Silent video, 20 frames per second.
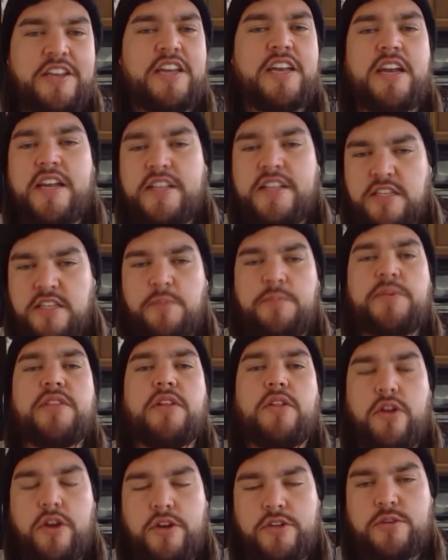it ends up in
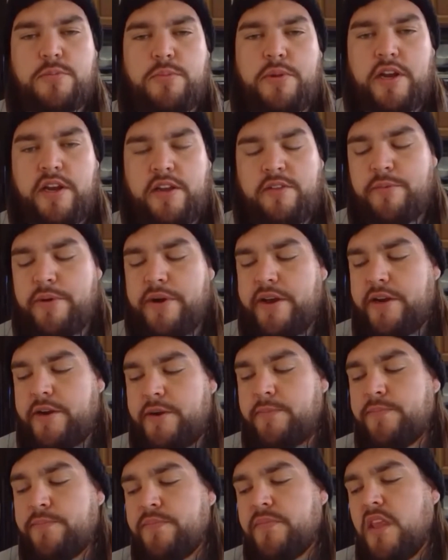a larger body of
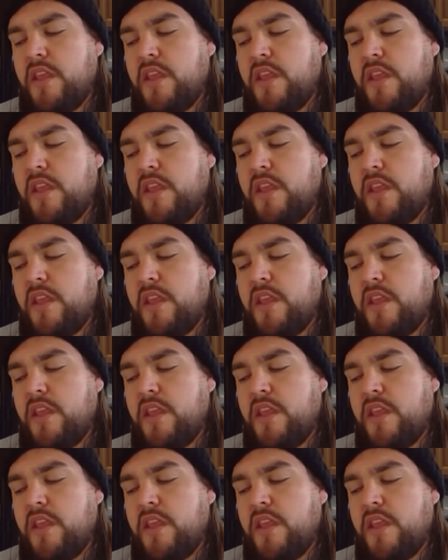water.